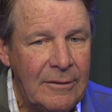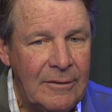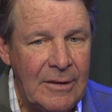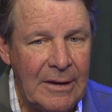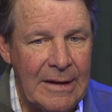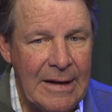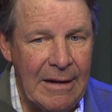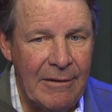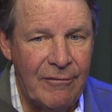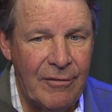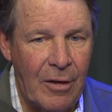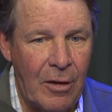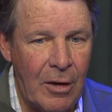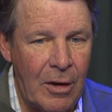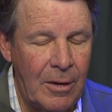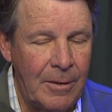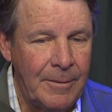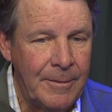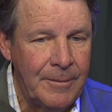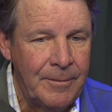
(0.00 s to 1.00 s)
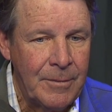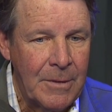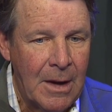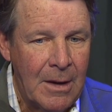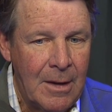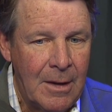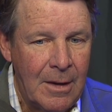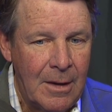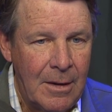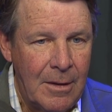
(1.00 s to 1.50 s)
to give our
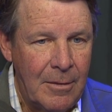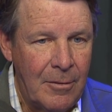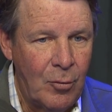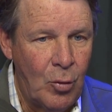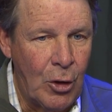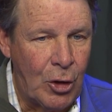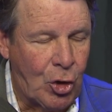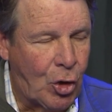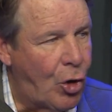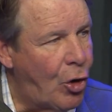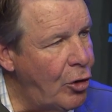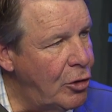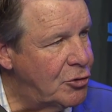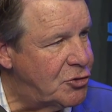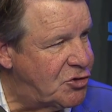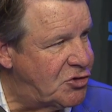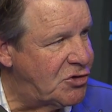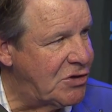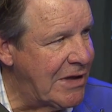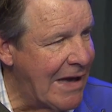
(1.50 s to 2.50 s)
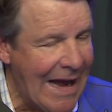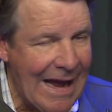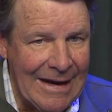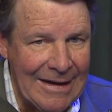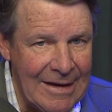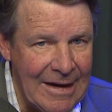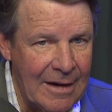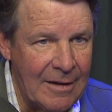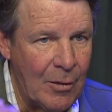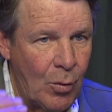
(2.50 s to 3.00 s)
recruits the
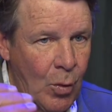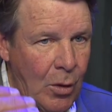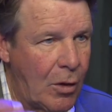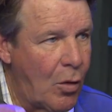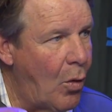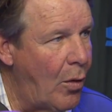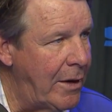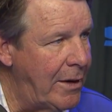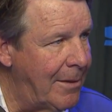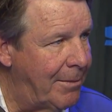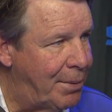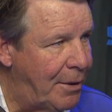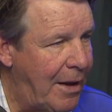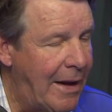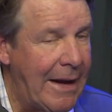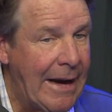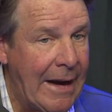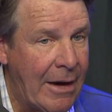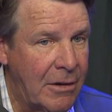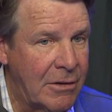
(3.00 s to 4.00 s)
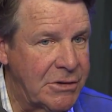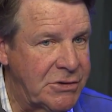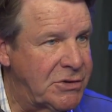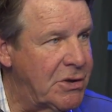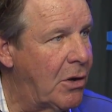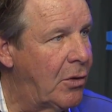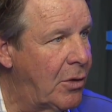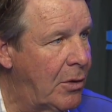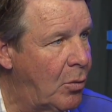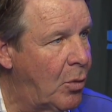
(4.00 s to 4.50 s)
idea that we're going to play
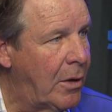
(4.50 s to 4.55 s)
Arizona,